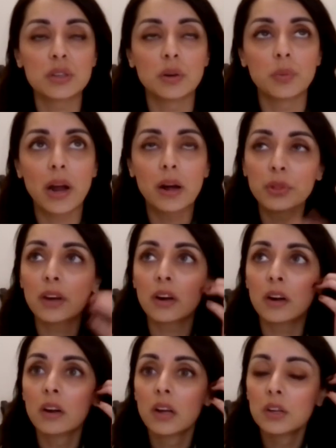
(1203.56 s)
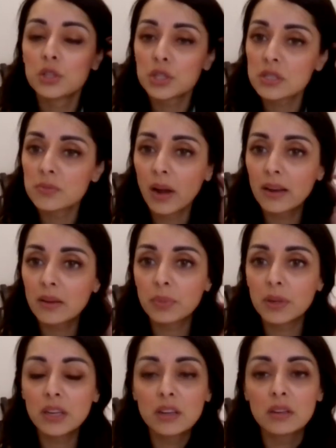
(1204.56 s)
around there just might
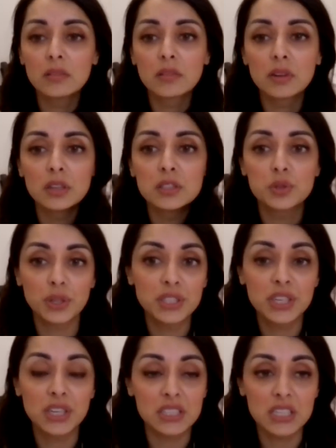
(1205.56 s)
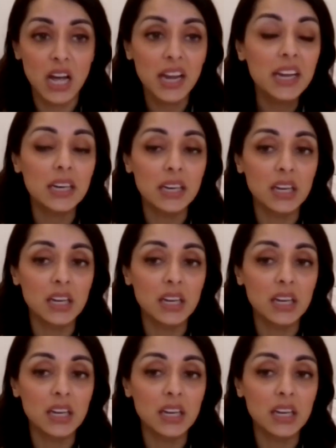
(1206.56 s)
be constricted and tight.